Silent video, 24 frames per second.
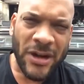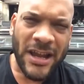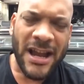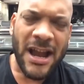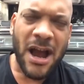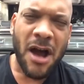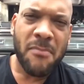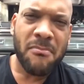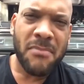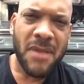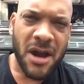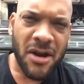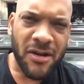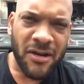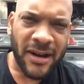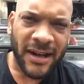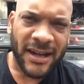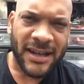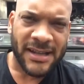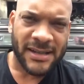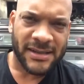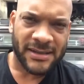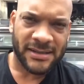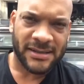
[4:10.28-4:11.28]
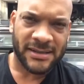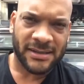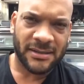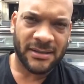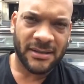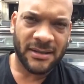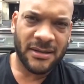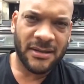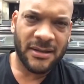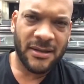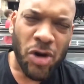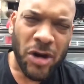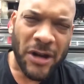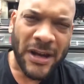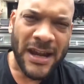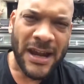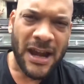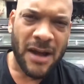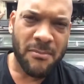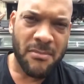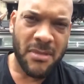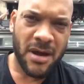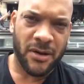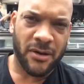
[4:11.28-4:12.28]
voting Americans,
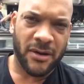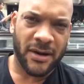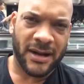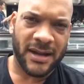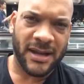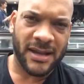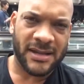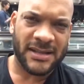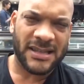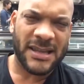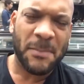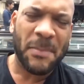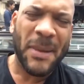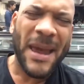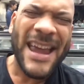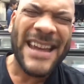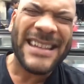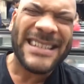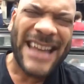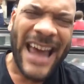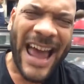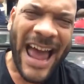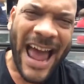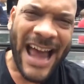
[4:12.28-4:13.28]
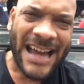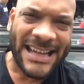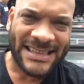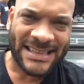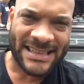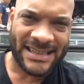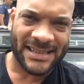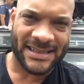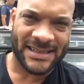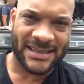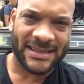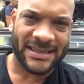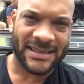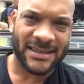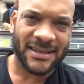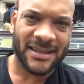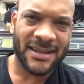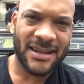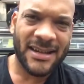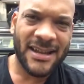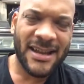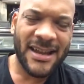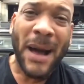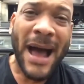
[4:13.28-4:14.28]
working Americans that pay
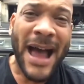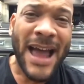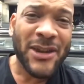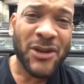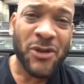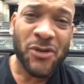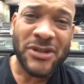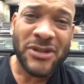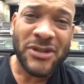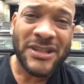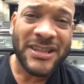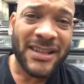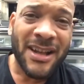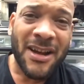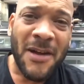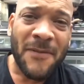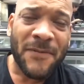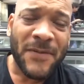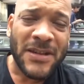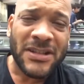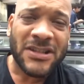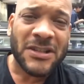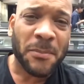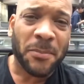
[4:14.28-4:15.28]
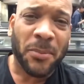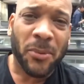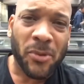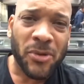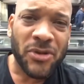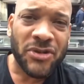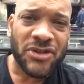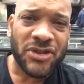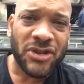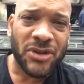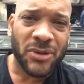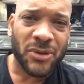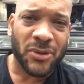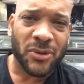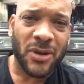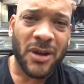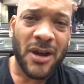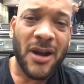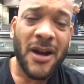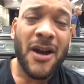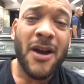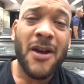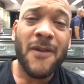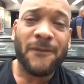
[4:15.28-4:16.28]
taxes, that buy your stuff, that support
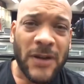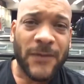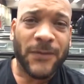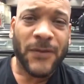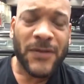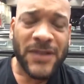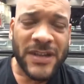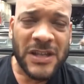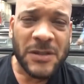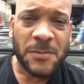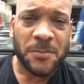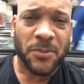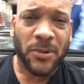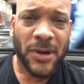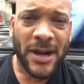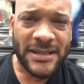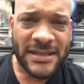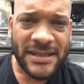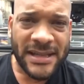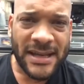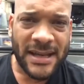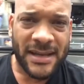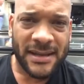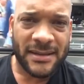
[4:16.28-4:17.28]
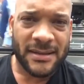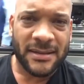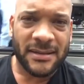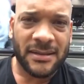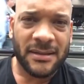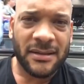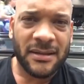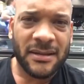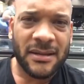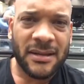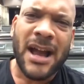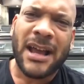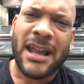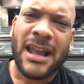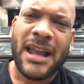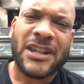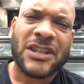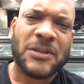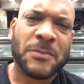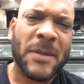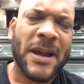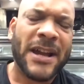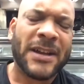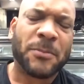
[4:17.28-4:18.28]
you, voted for this president. I'm not going
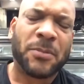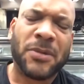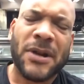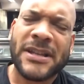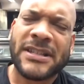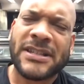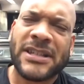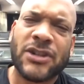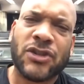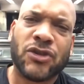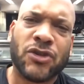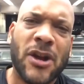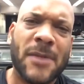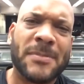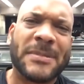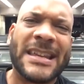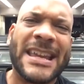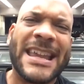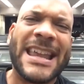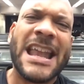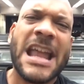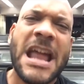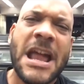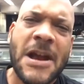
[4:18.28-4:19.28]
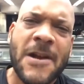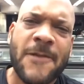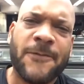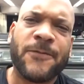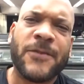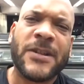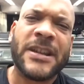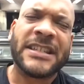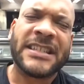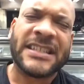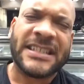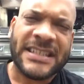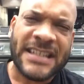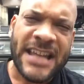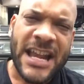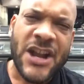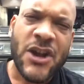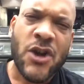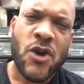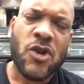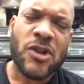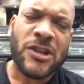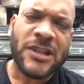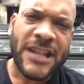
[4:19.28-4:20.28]
to expect President Trump to get every
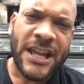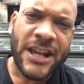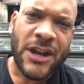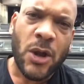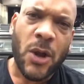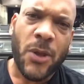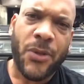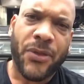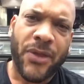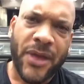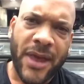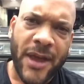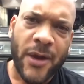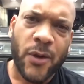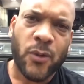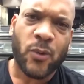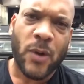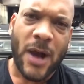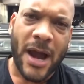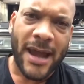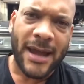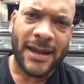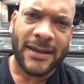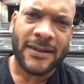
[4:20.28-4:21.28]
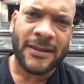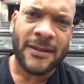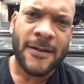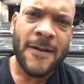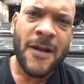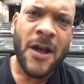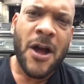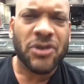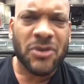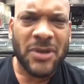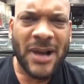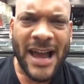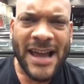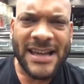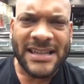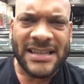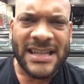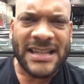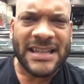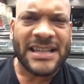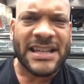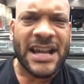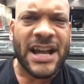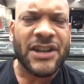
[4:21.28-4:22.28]
single little thing right. But you
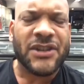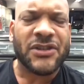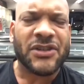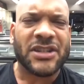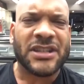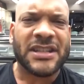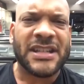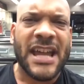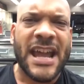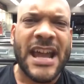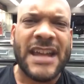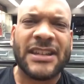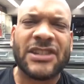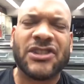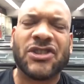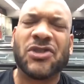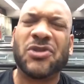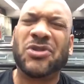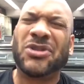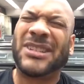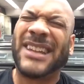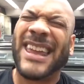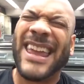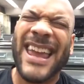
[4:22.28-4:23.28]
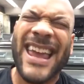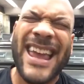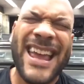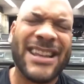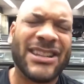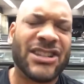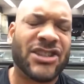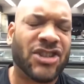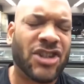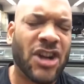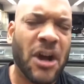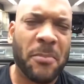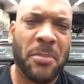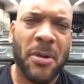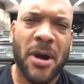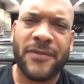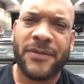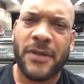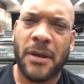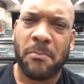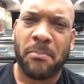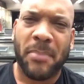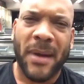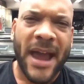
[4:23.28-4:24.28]
guys need to understand that you can't jump
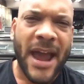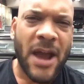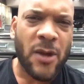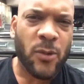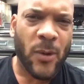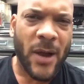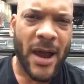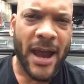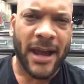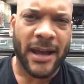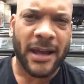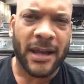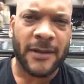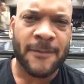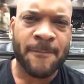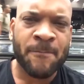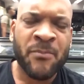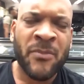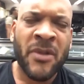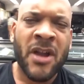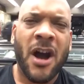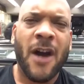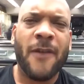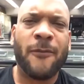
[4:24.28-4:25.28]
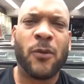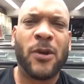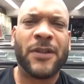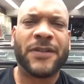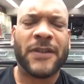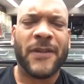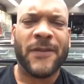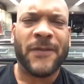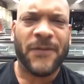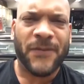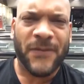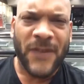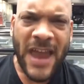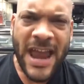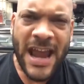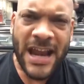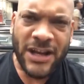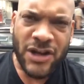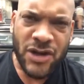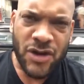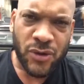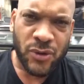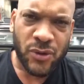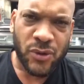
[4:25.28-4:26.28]
on the bandwagon of what the
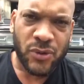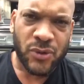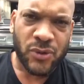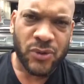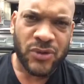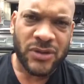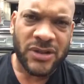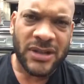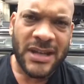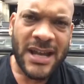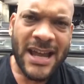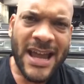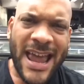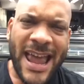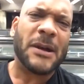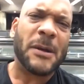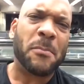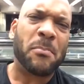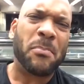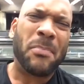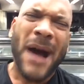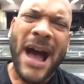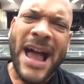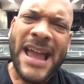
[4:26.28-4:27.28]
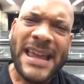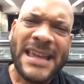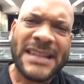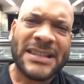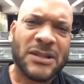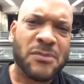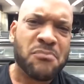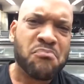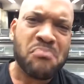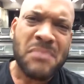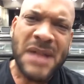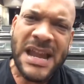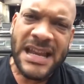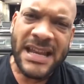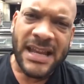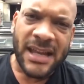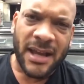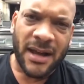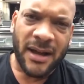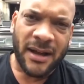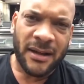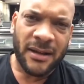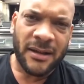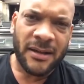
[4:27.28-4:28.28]
fake news and the biased
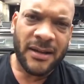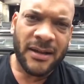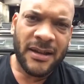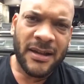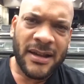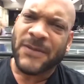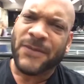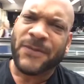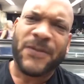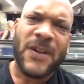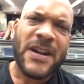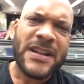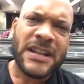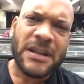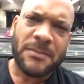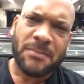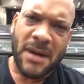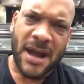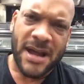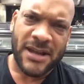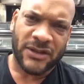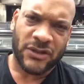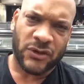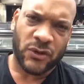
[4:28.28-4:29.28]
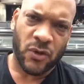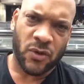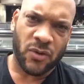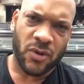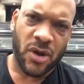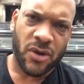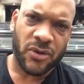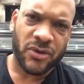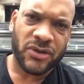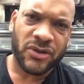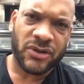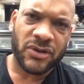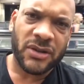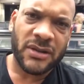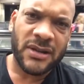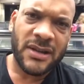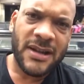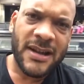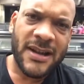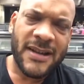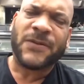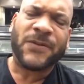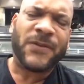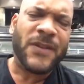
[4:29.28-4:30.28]
media that's funded by Soros,
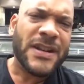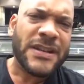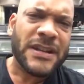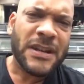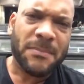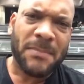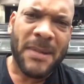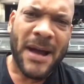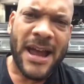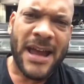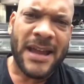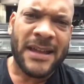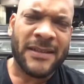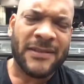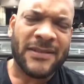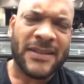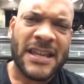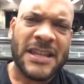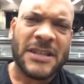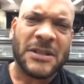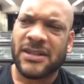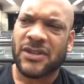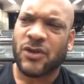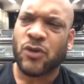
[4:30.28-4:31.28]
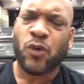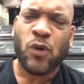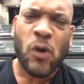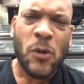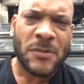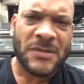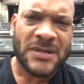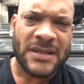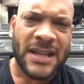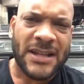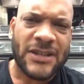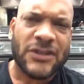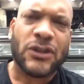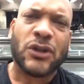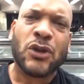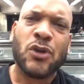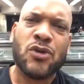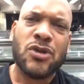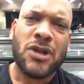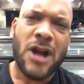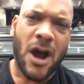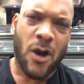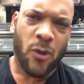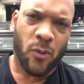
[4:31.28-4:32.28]
that's funded by these groups that
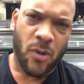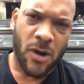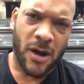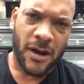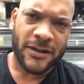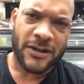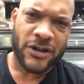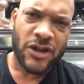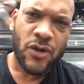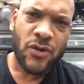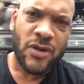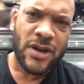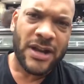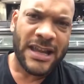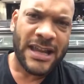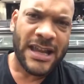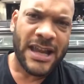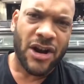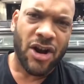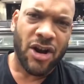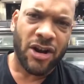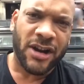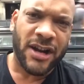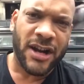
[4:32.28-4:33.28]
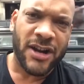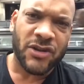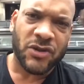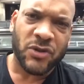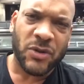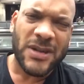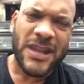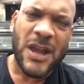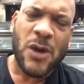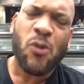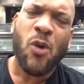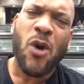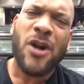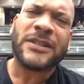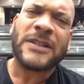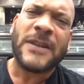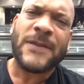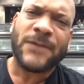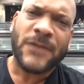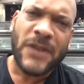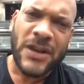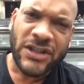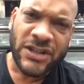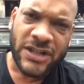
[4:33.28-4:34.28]
do not want unity in our country, they
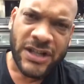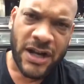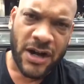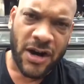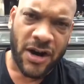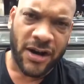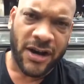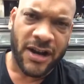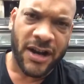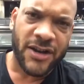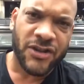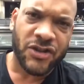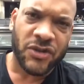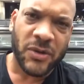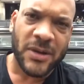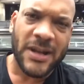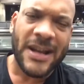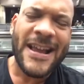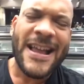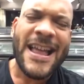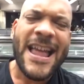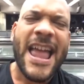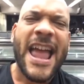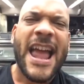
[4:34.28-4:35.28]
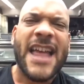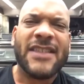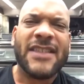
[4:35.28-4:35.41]
want division in our country,